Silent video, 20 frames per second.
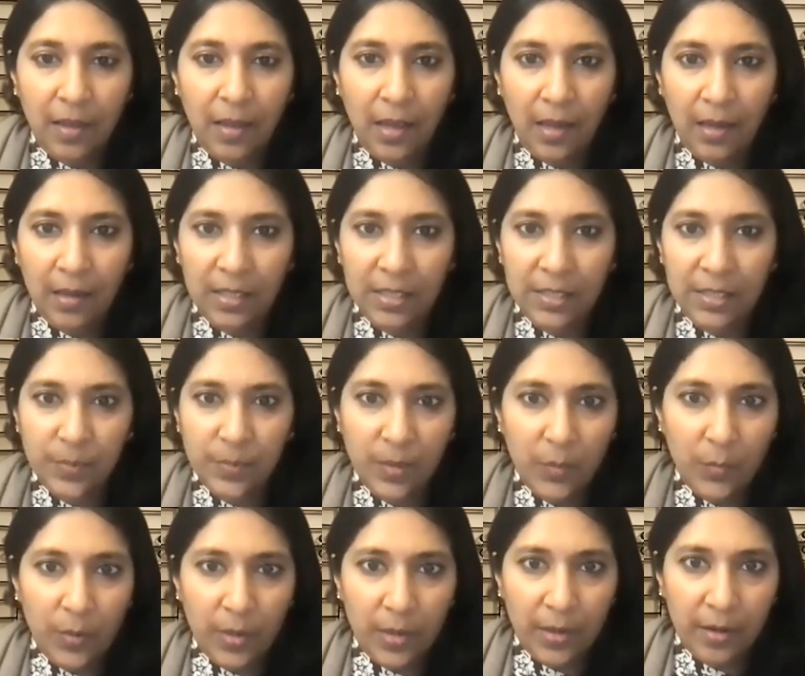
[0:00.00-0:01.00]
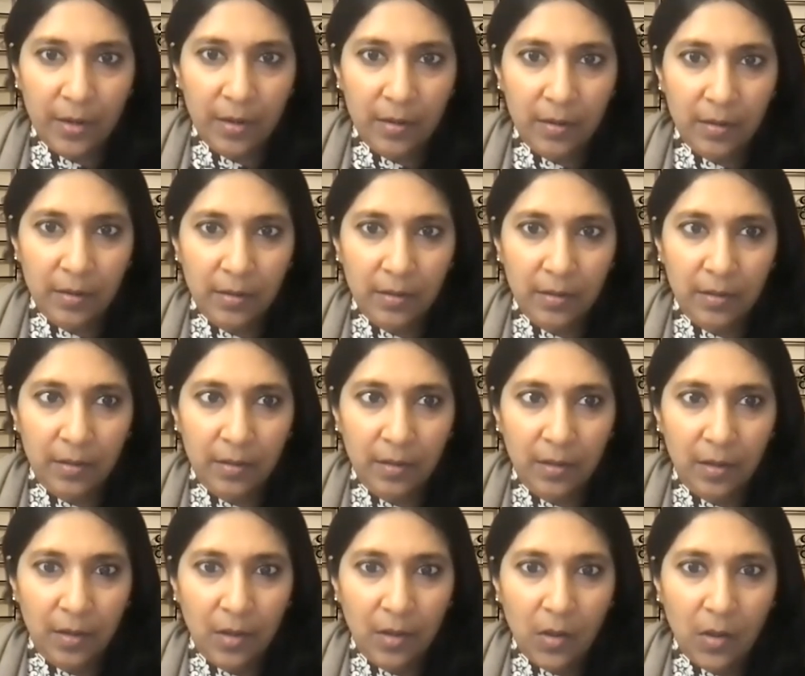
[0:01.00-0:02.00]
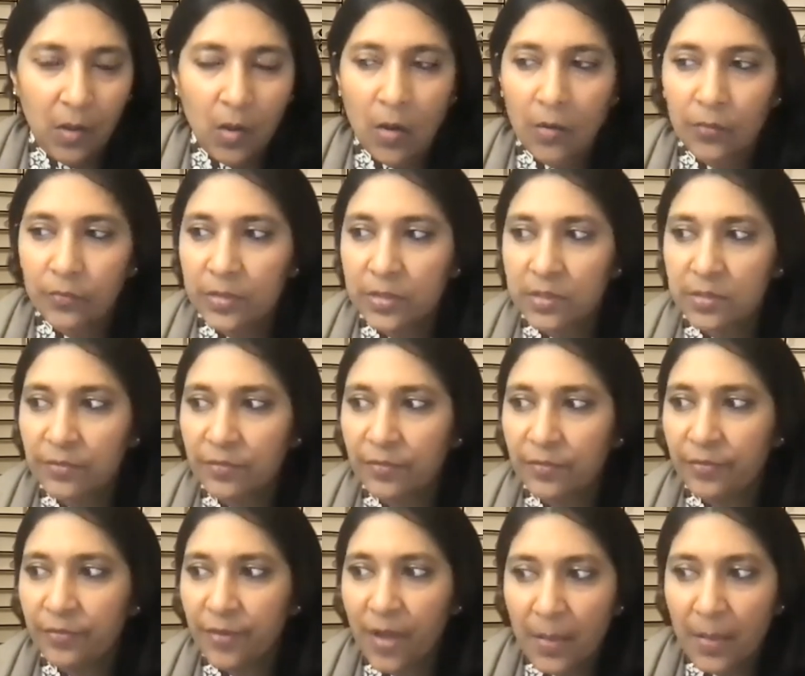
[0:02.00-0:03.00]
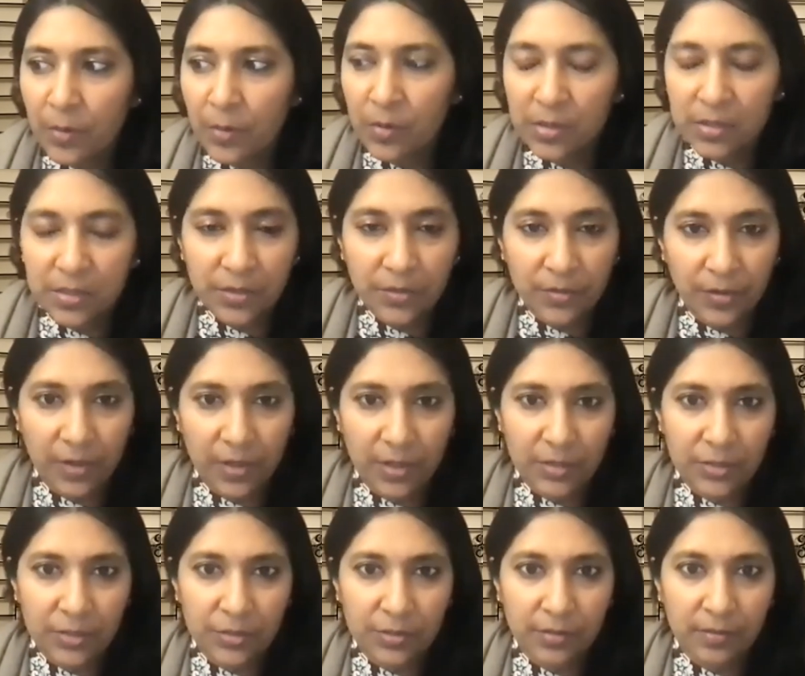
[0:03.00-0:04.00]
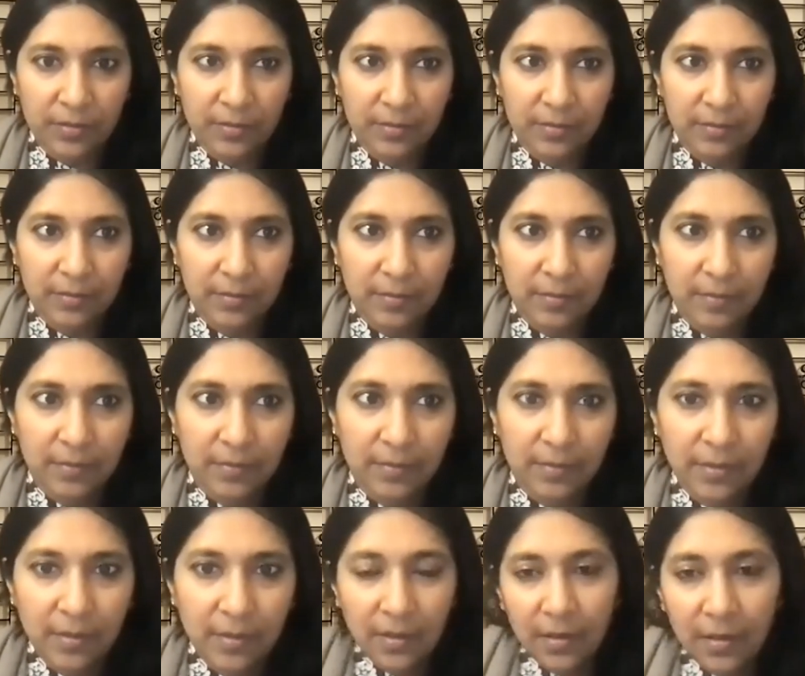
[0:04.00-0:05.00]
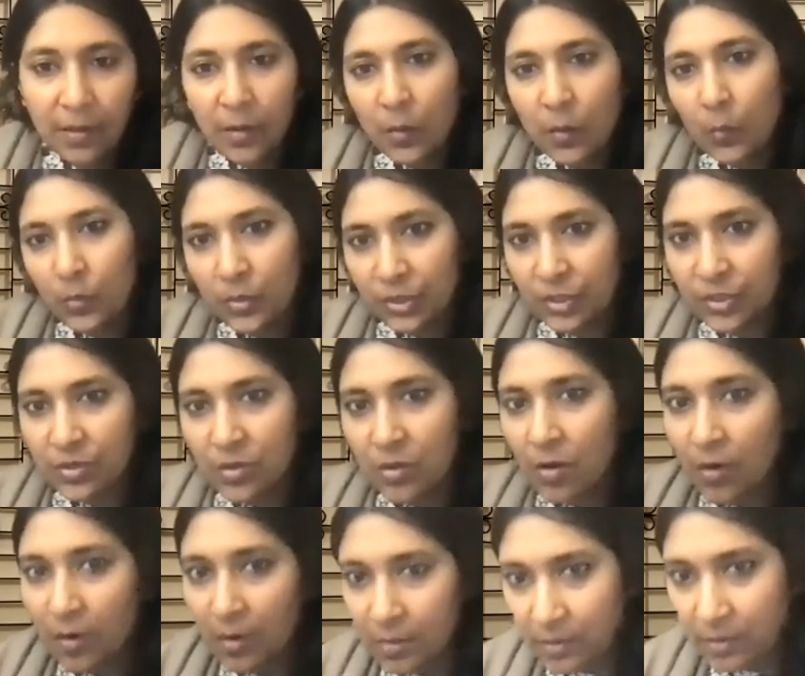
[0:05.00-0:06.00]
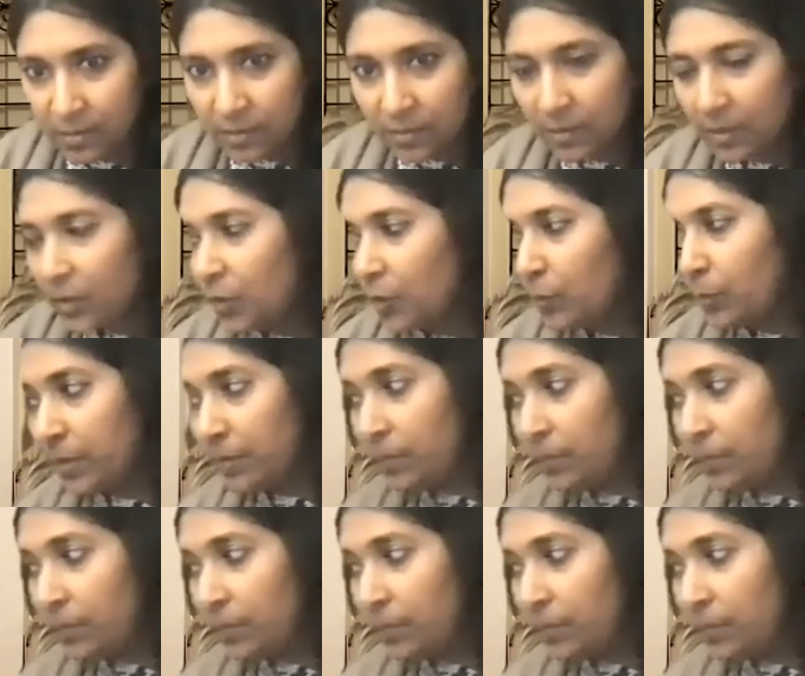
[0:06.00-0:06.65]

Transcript: And let's be aware of this fabulous creation, which is called the human